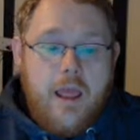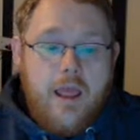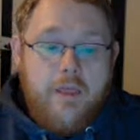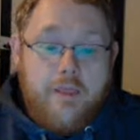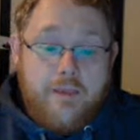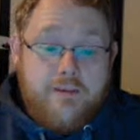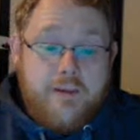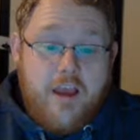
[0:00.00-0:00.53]

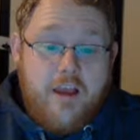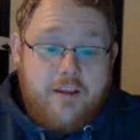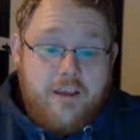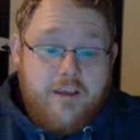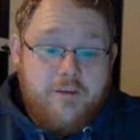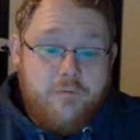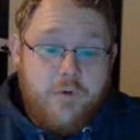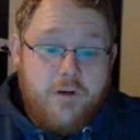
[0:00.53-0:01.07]
This card here
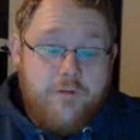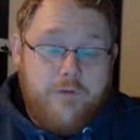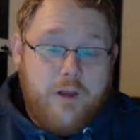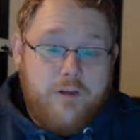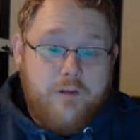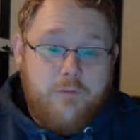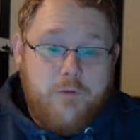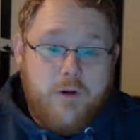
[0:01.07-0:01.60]
is one of our
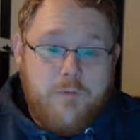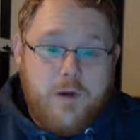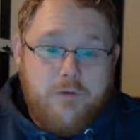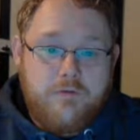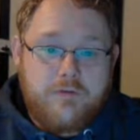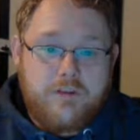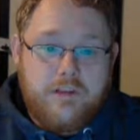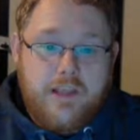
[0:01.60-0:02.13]
new
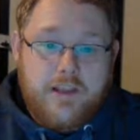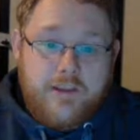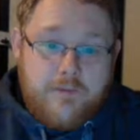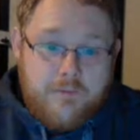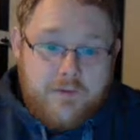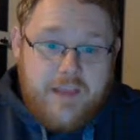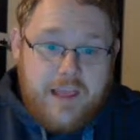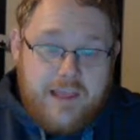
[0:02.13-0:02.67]
promos, Light Up the
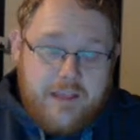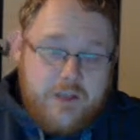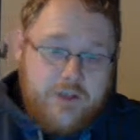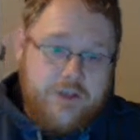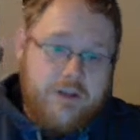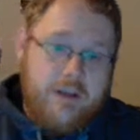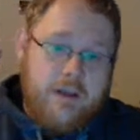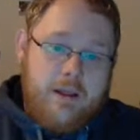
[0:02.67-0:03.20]

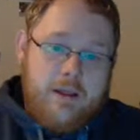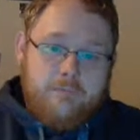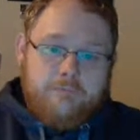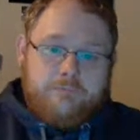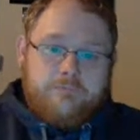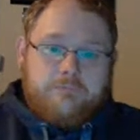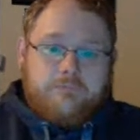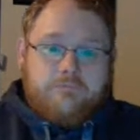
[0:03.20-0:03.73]
Stage.
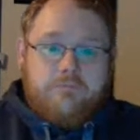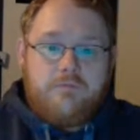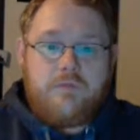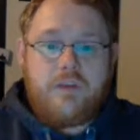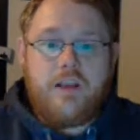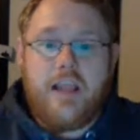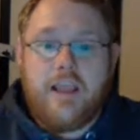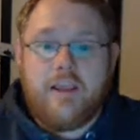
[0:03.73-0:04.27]

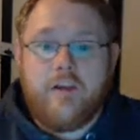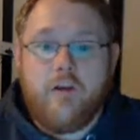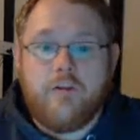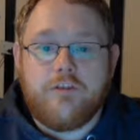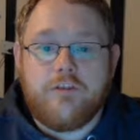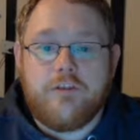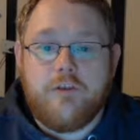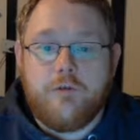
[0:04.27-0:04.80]
It
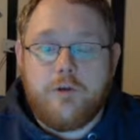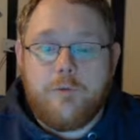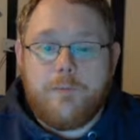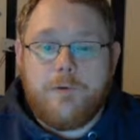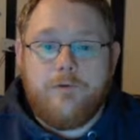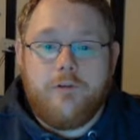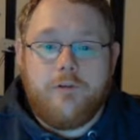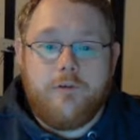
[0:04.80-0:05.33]
costs 2 and
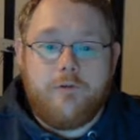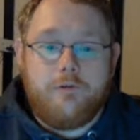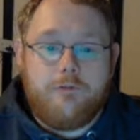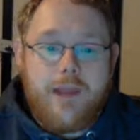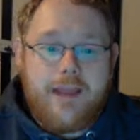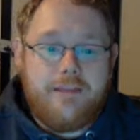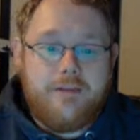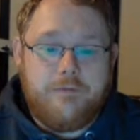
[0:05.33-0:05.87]
a
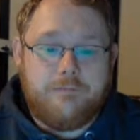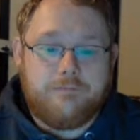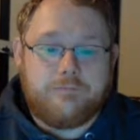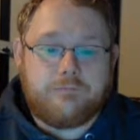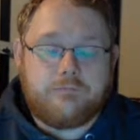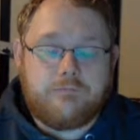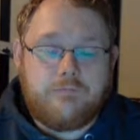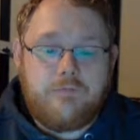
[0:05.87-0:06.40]
red,
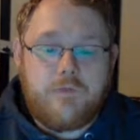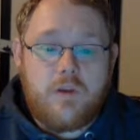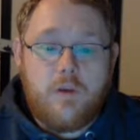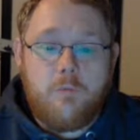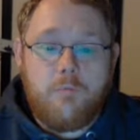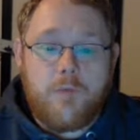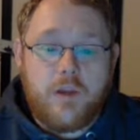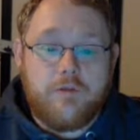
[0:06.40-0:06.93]

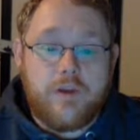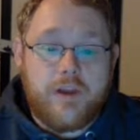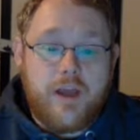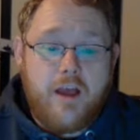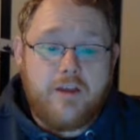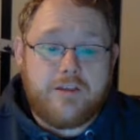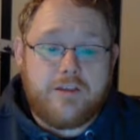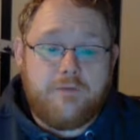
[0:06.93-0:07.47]
but you can
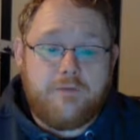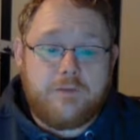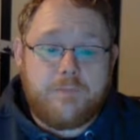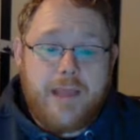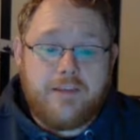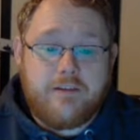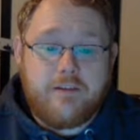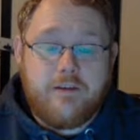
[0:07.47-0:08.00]
cast it for
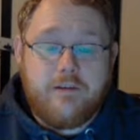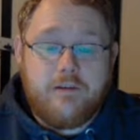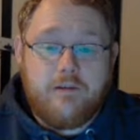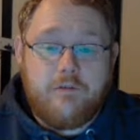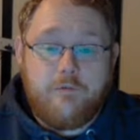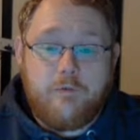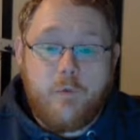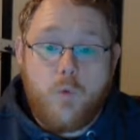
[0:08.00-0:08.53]
Spectacle
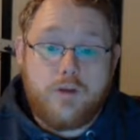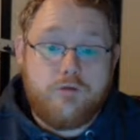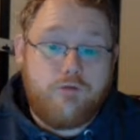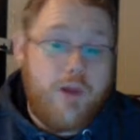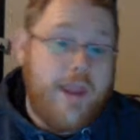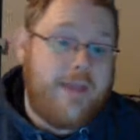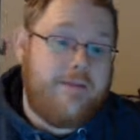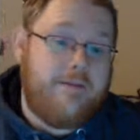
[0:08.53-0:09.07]
for 1
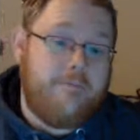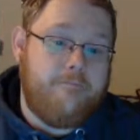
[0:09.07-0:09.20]
red.